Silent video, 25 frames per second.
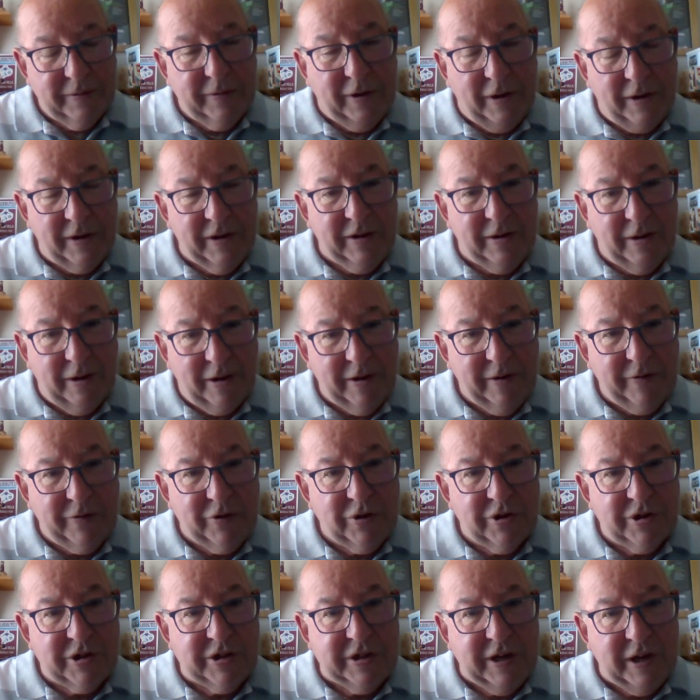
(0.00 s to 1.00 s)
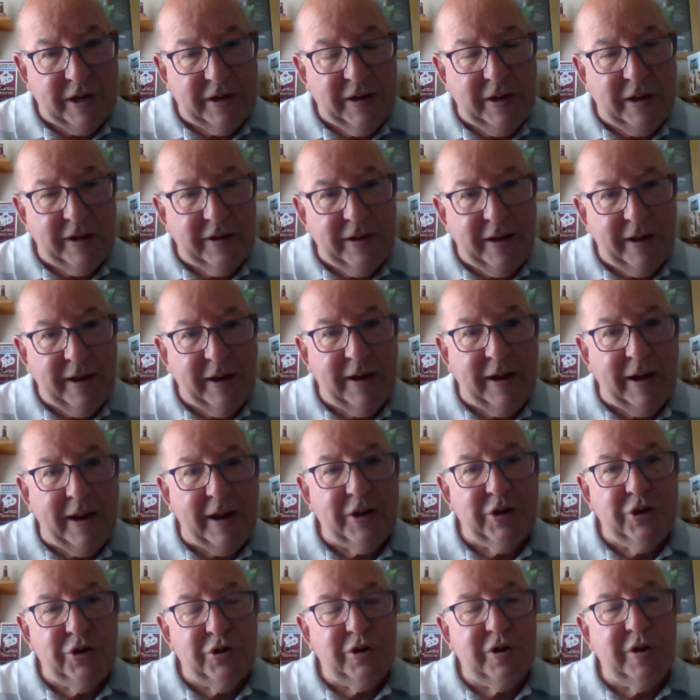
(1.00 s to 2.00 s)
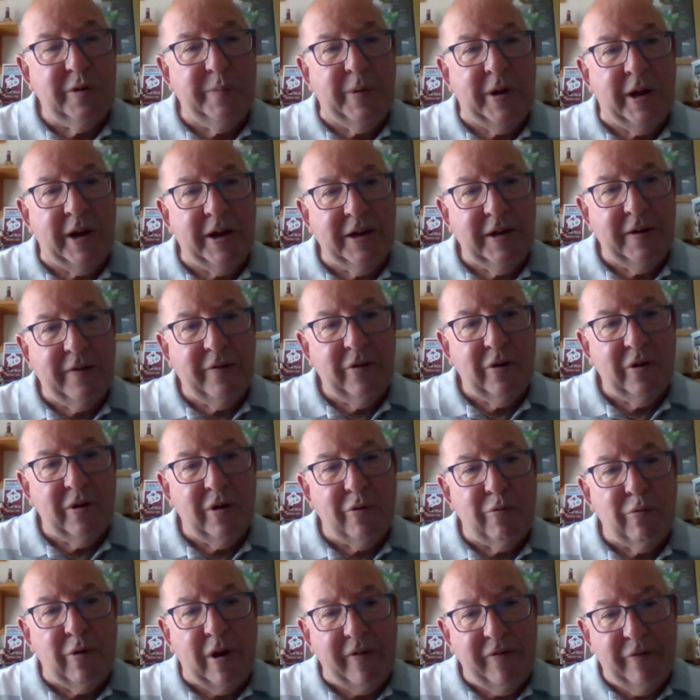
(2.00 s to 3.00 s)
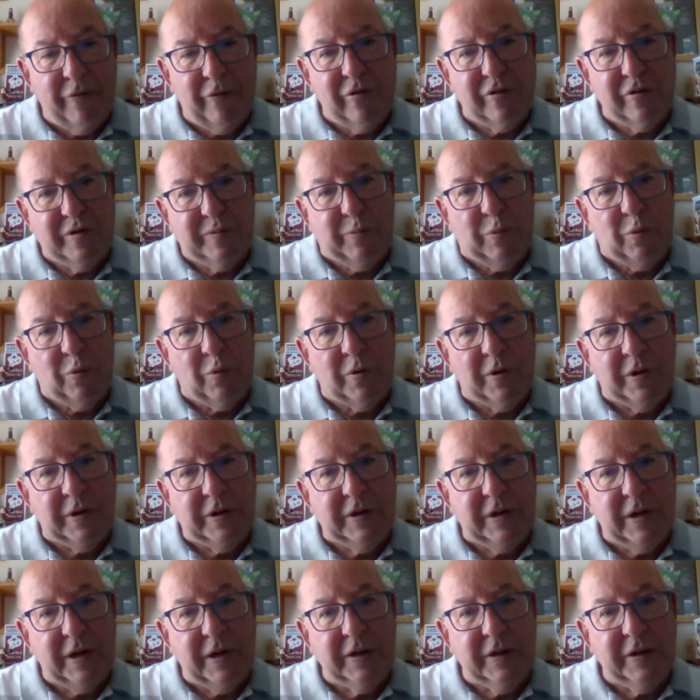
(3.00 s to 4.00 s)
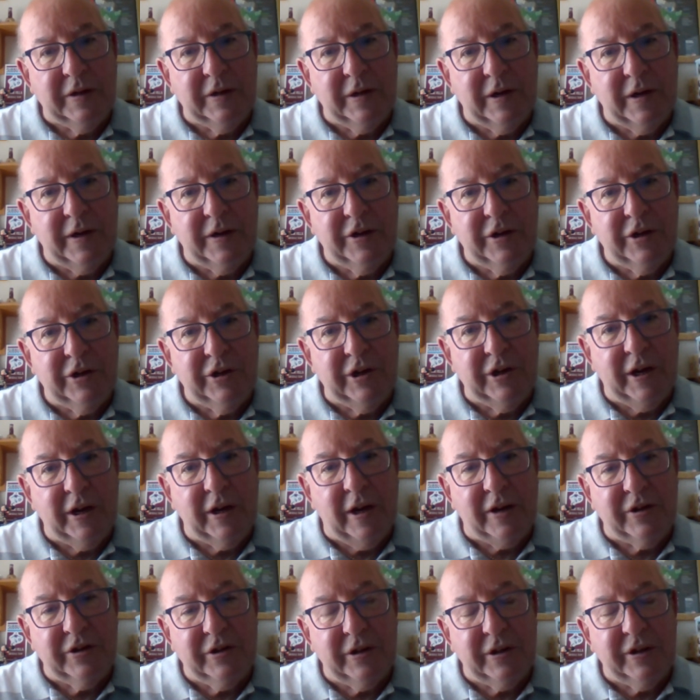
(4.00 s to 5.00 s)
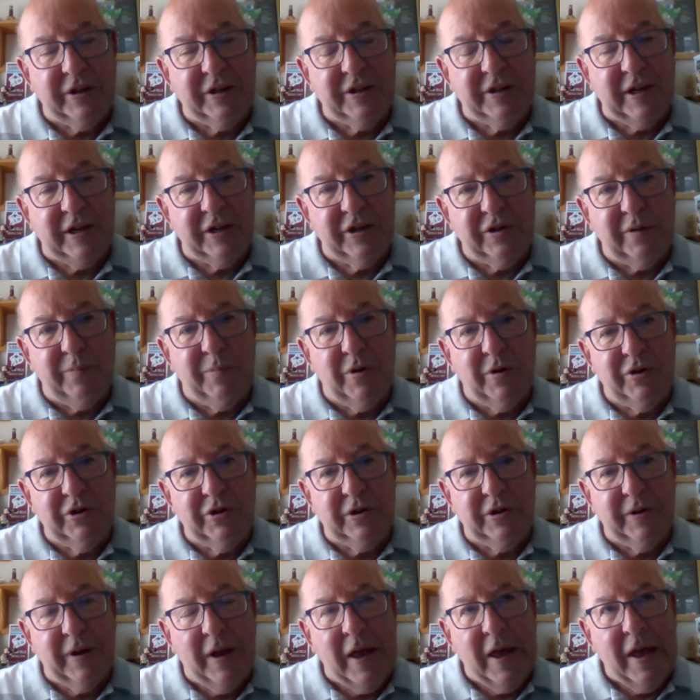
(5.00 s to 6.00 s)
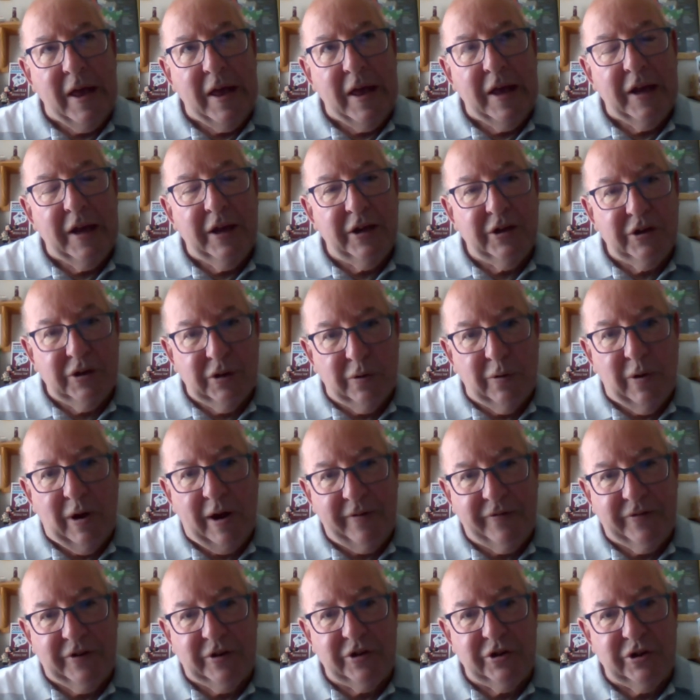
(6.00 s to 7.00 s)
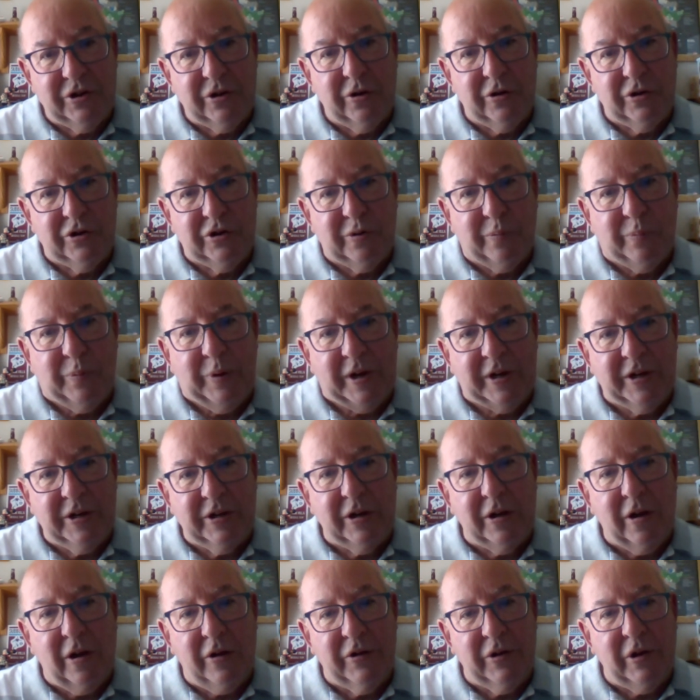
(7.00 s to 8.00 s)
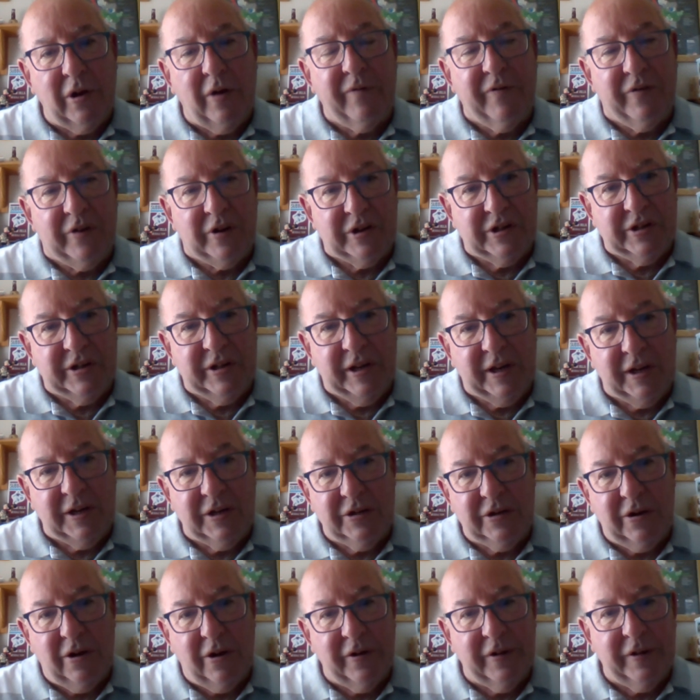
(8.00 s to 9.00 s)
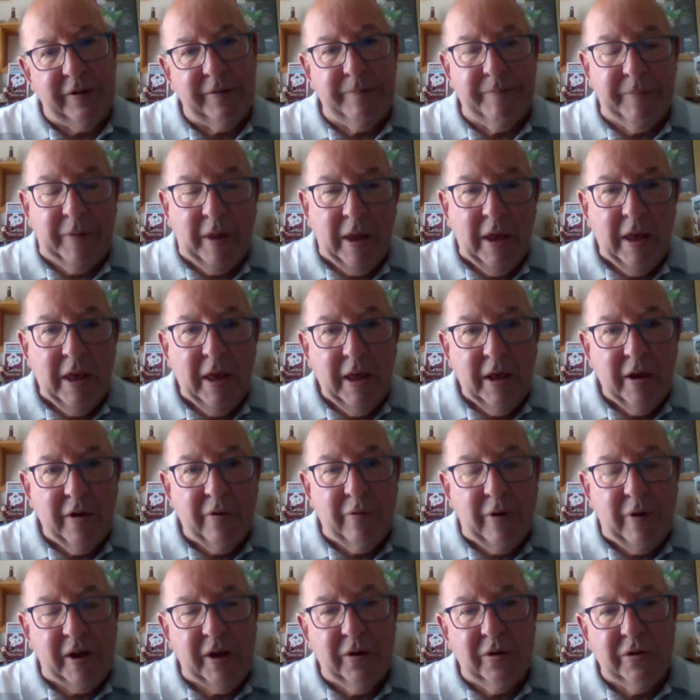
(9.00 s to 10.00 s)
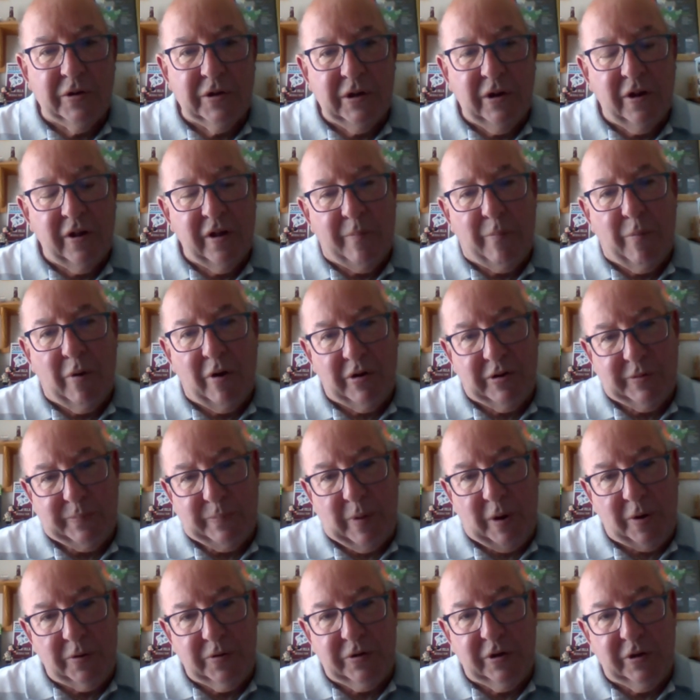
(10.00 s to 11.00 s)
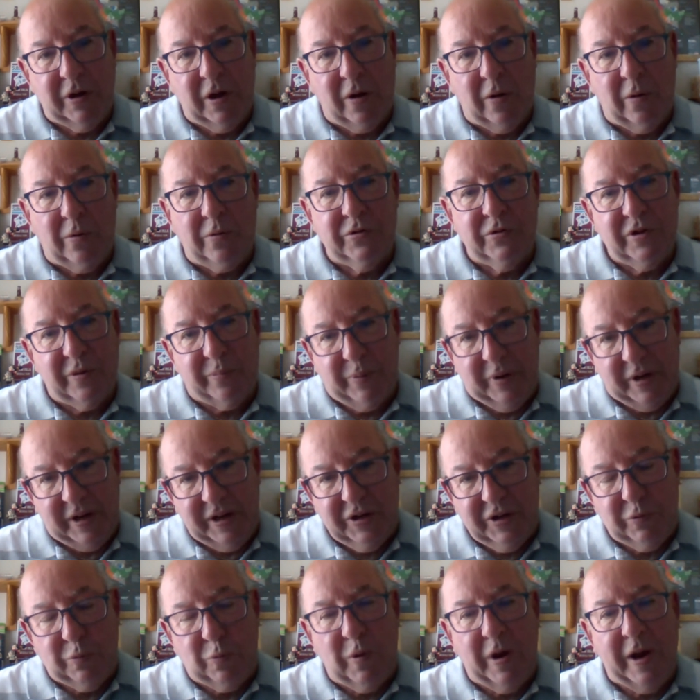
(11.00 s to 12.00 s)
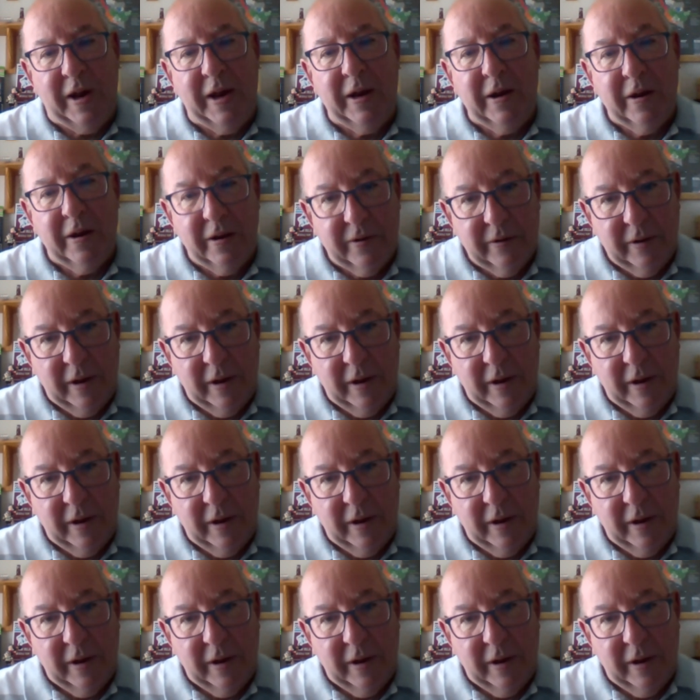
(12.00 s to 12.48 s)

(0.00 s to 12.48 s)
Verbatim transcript: Like, like you just said, that they're glad just to be able to have a, a reference point and to and to check. As, as I say, sometimes you, you do have to search a bit. The the obvious things like the, the records, like the most most goals, the biggest win,